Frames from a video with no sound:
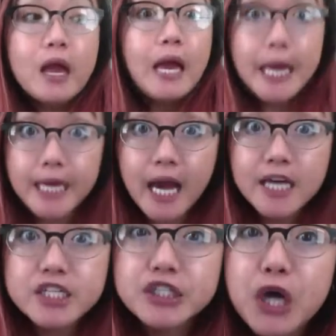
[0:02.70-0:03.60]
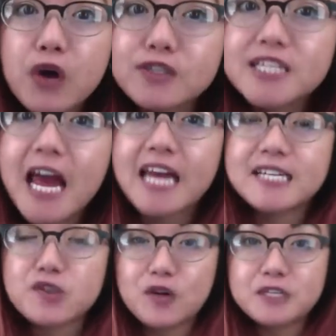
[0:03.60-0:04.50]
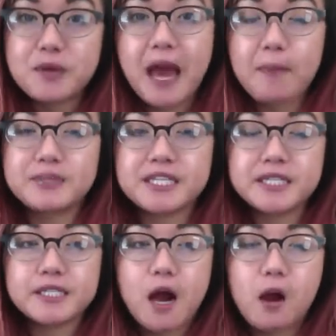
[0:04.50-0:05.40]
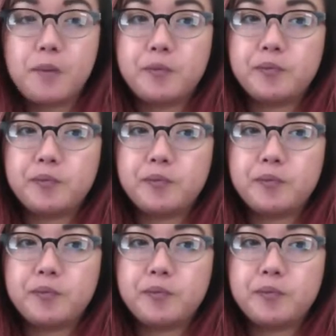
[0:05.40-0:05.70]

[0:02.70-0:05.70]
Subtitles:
Hey guys, so today is going to be Empties. I'm